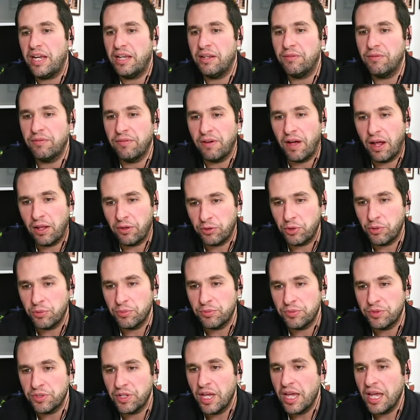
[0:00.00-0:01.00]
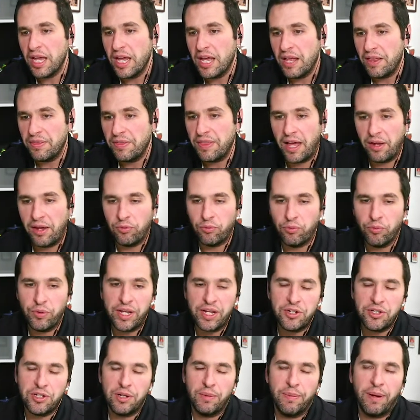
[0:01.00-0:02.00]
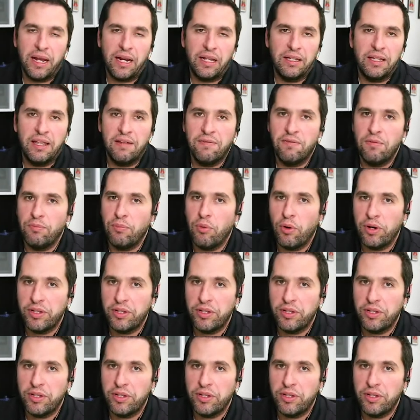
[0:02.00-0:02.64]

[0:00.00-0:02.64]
in volumes that reached about 11.7,